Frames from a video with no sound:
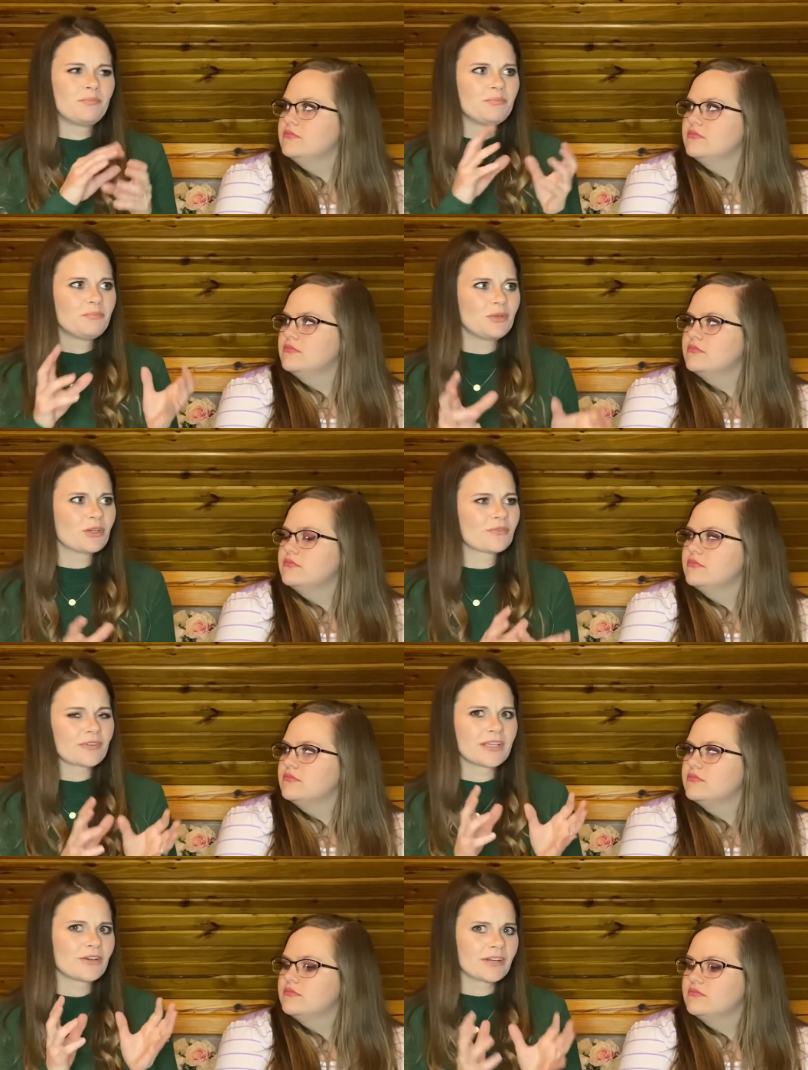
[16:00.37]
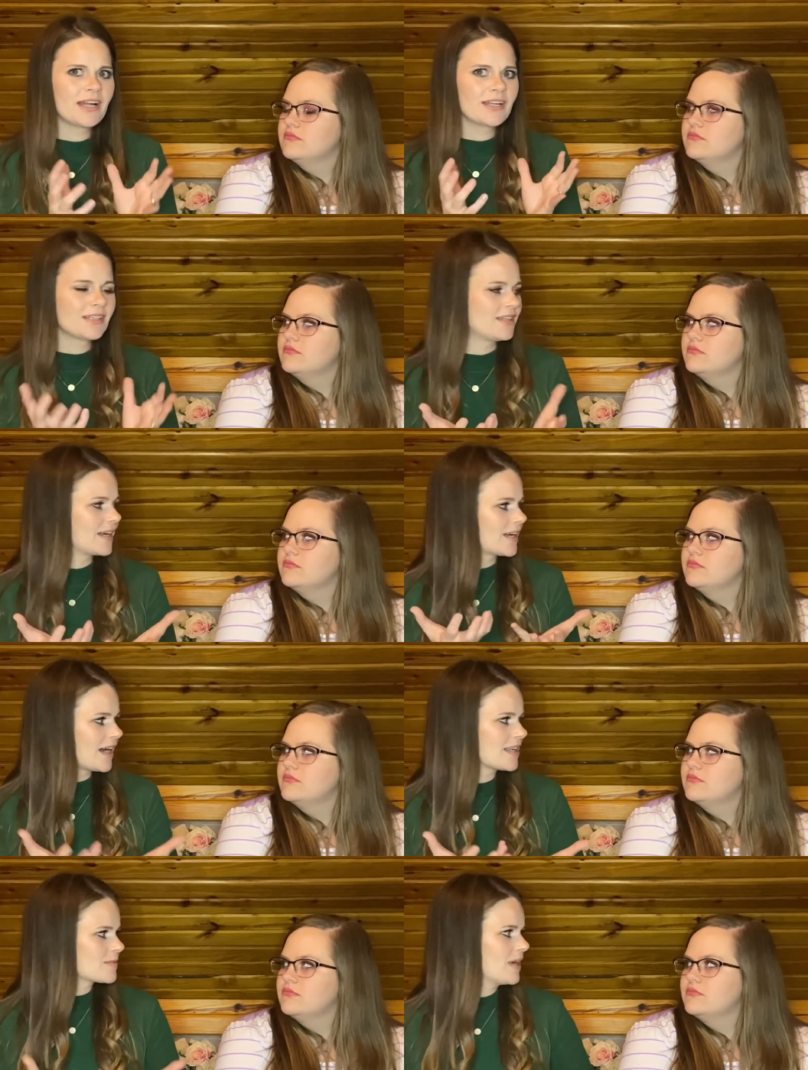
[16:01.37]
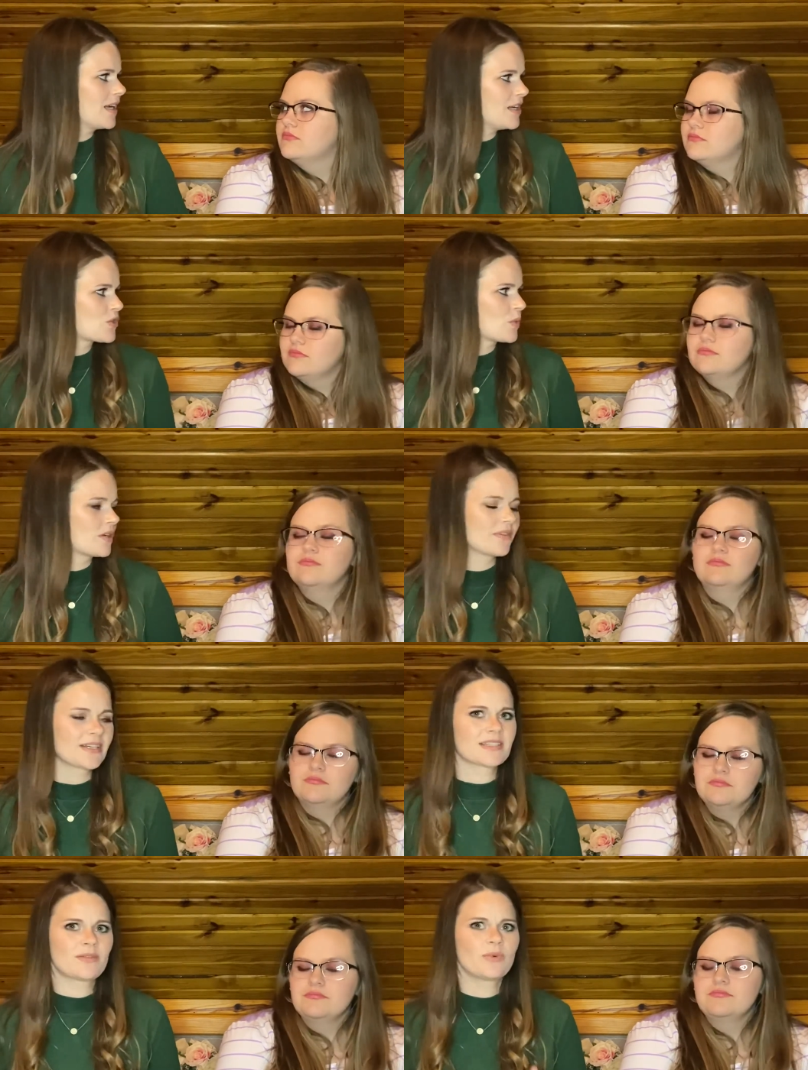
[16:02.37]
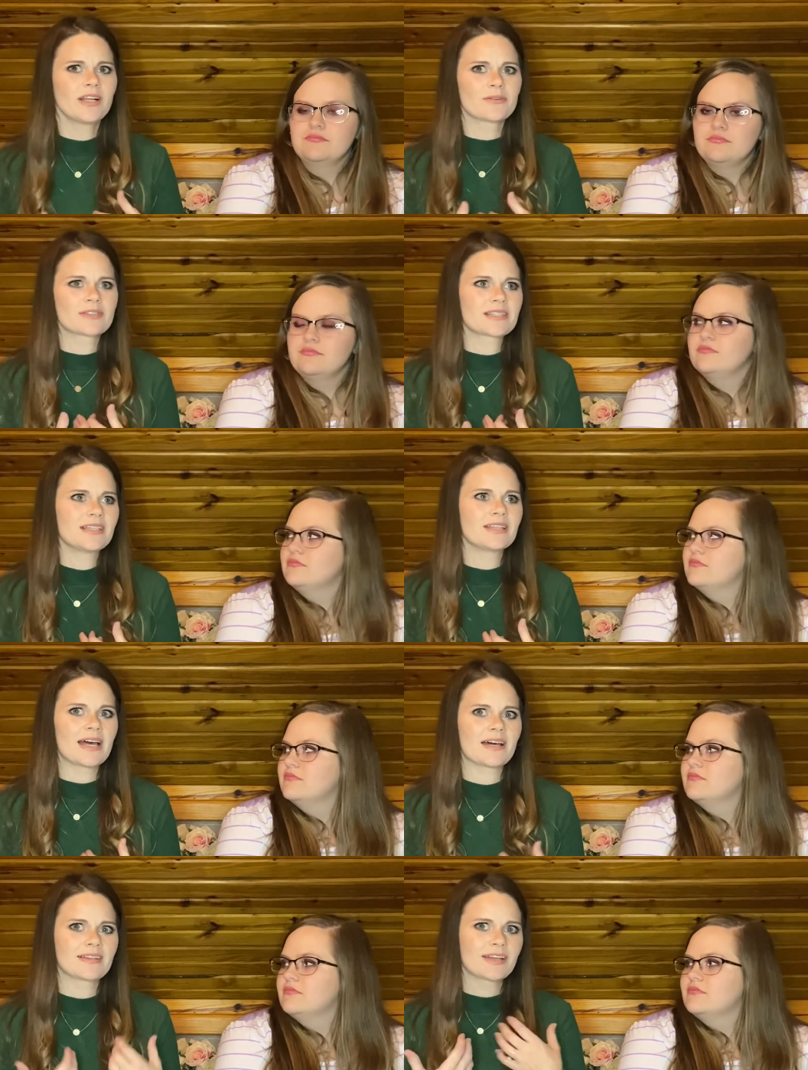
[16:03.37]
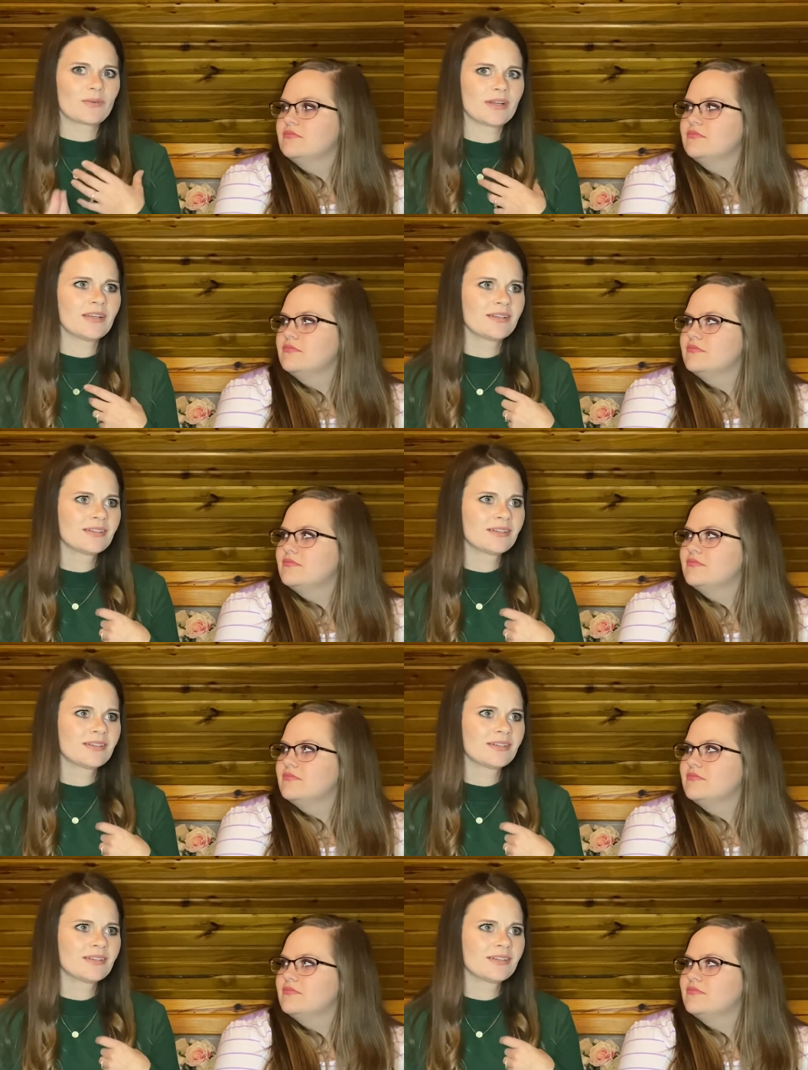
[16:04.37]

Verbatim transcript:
Speaker 1: beautifully created that God has made each one of us. And we don't see that. Like we,